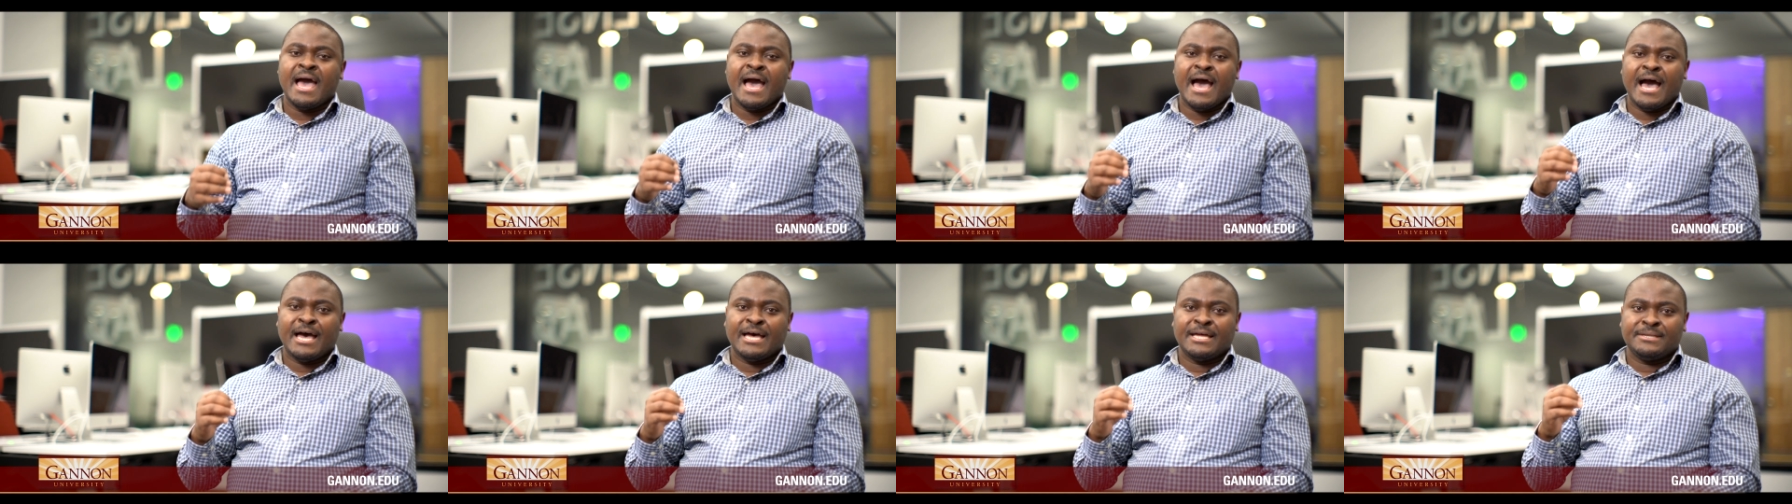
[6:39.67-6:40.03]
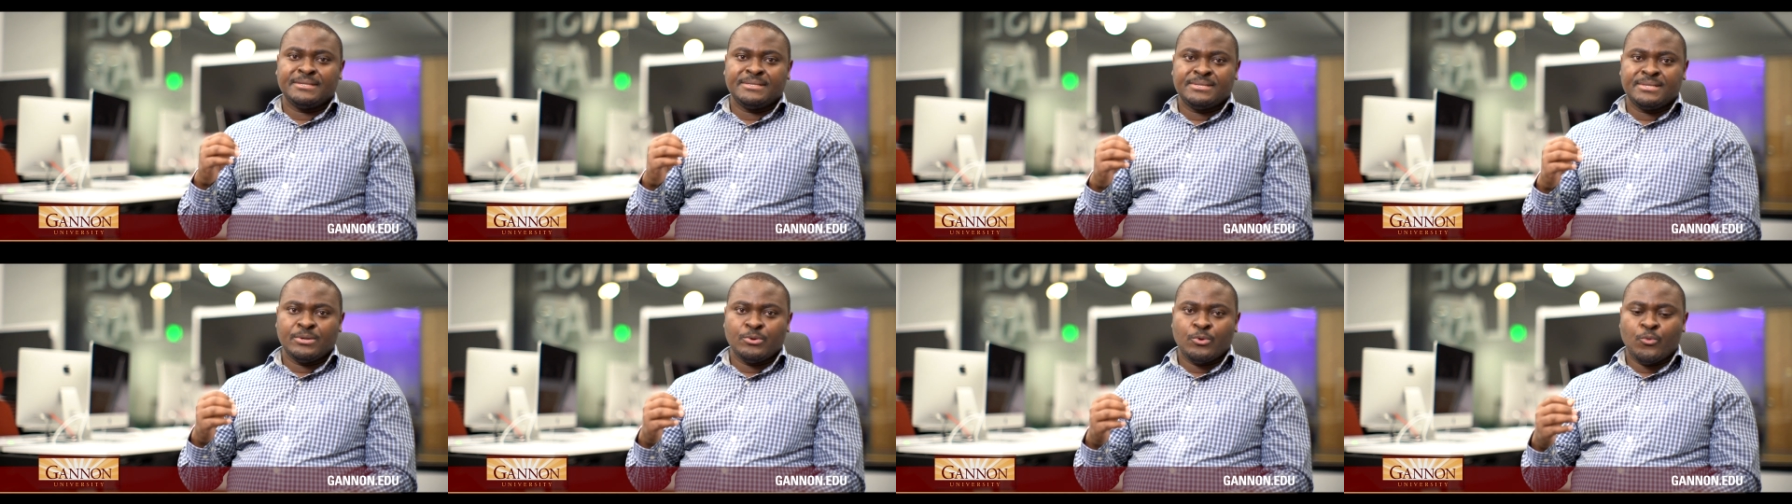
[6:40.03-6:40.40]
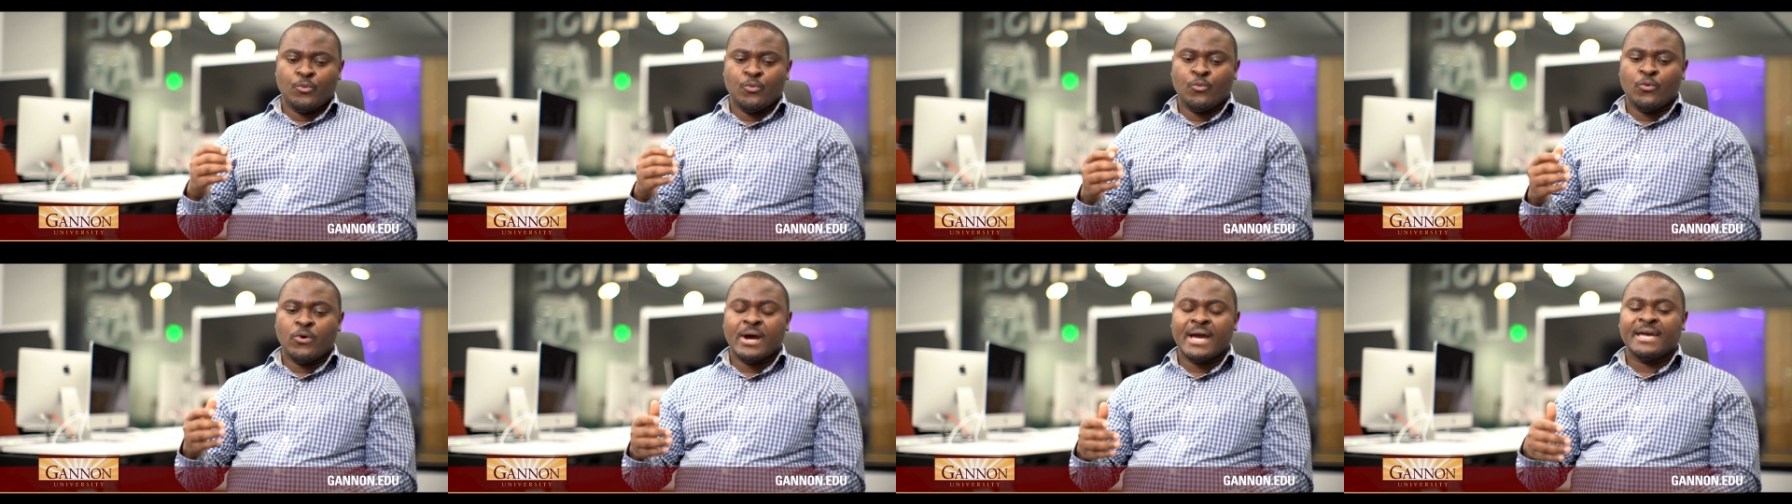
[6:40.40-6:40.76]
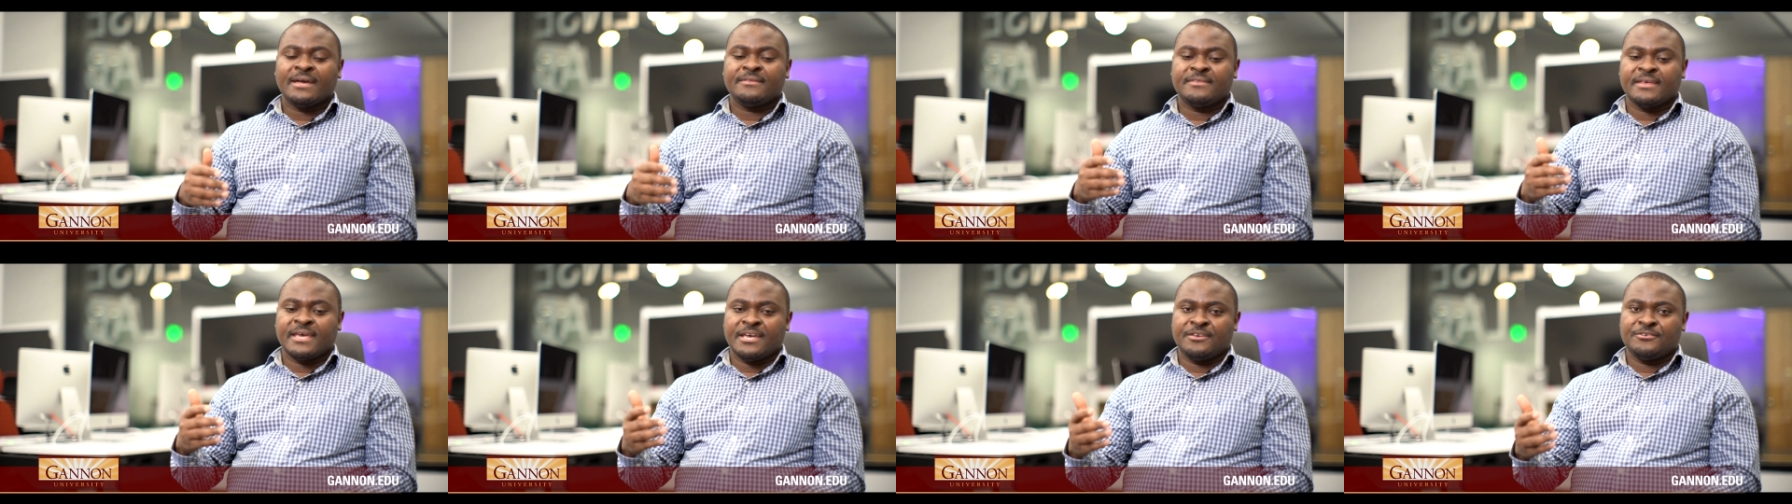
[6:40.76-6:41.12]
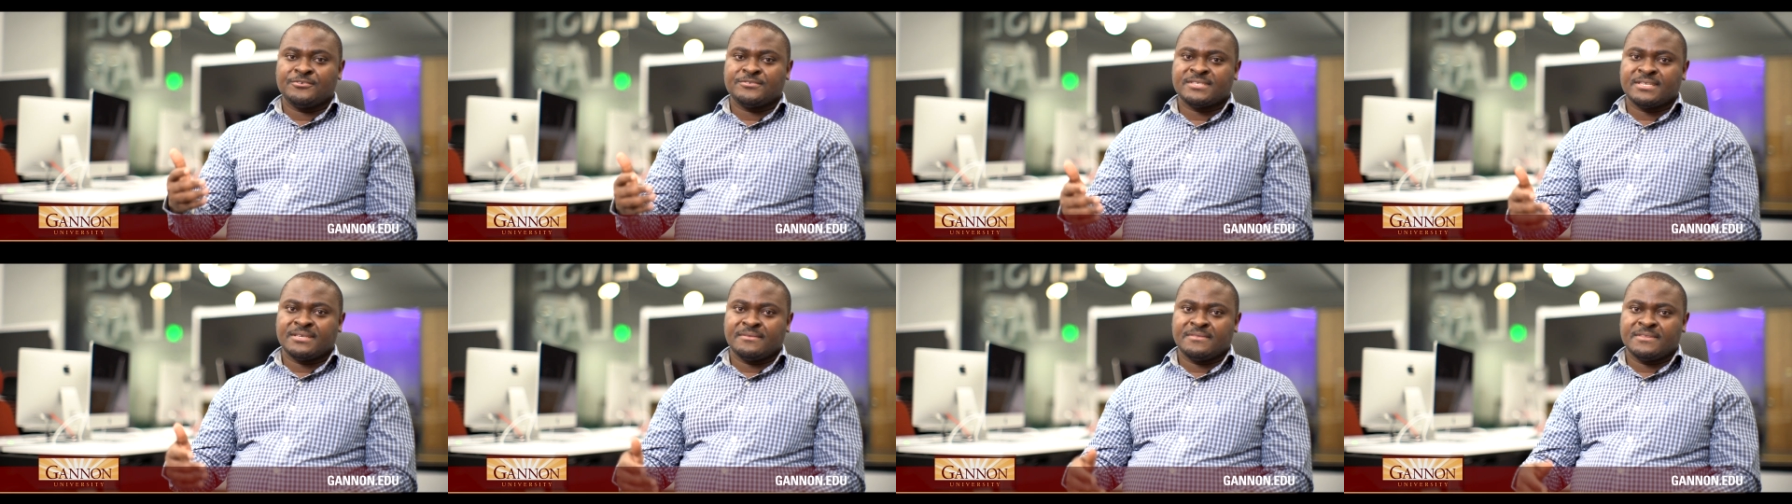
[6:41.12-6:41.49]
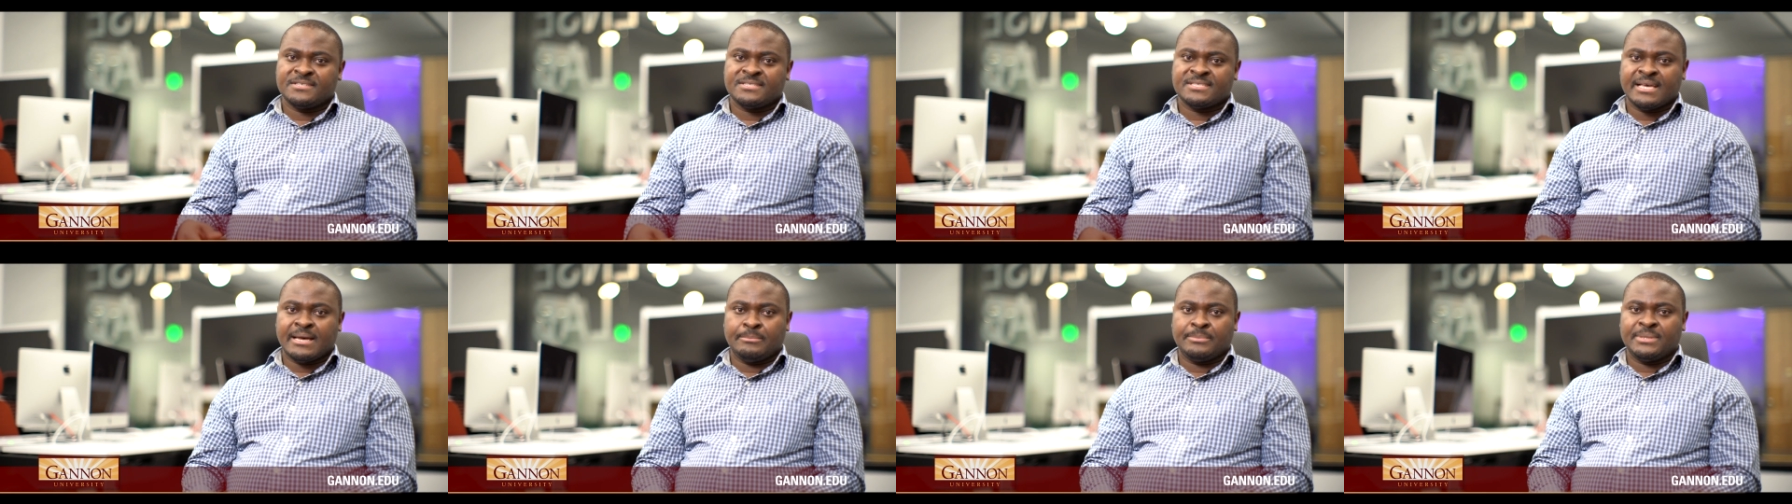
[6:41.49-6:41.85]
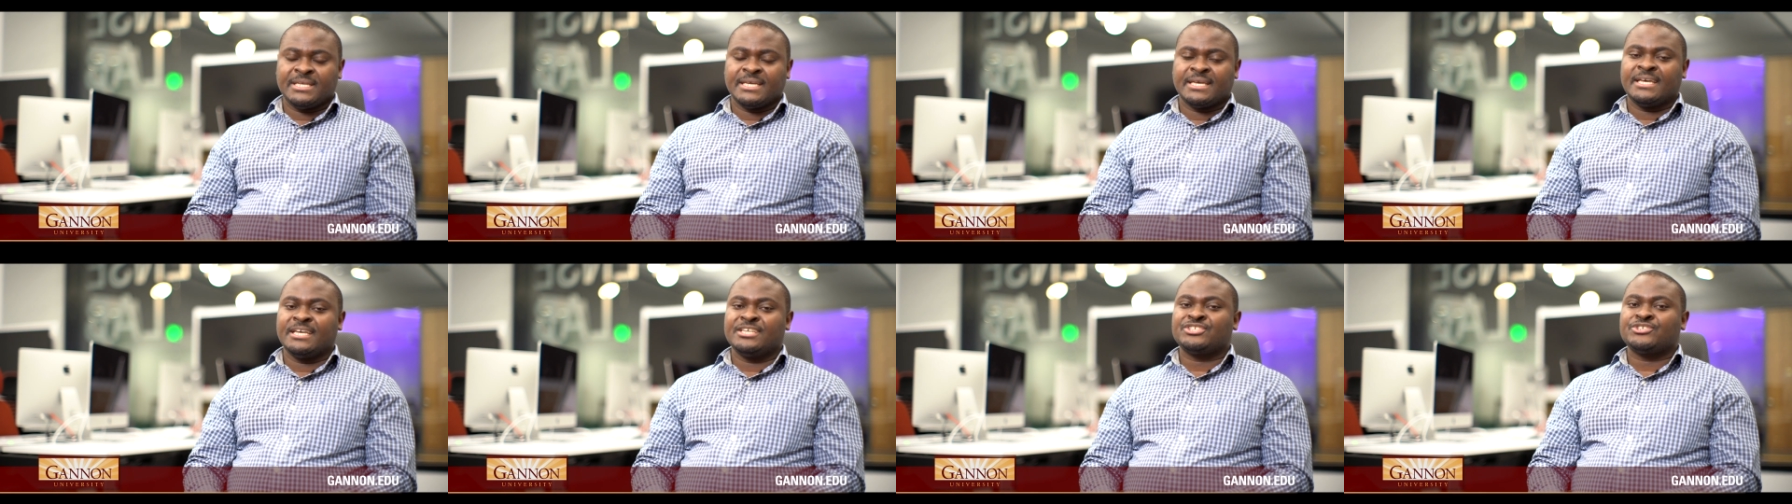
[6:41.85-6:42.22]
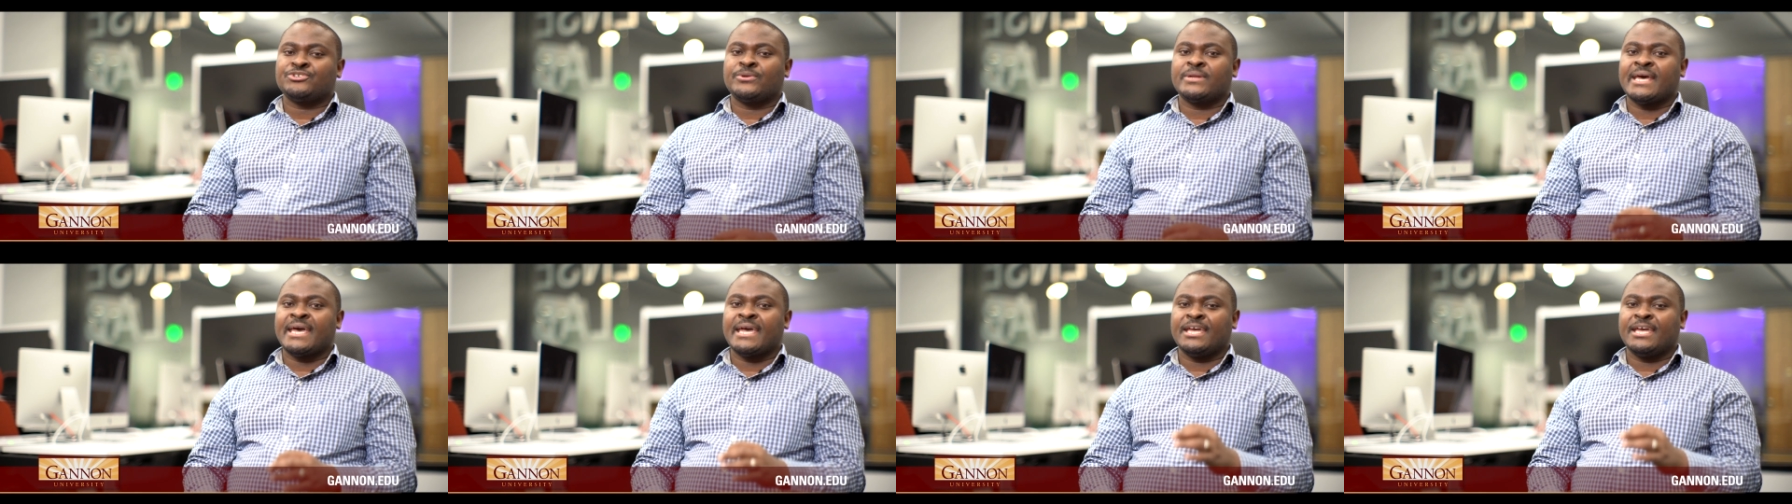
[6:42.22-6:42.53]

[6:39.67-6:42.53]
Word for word: And why they're using this application,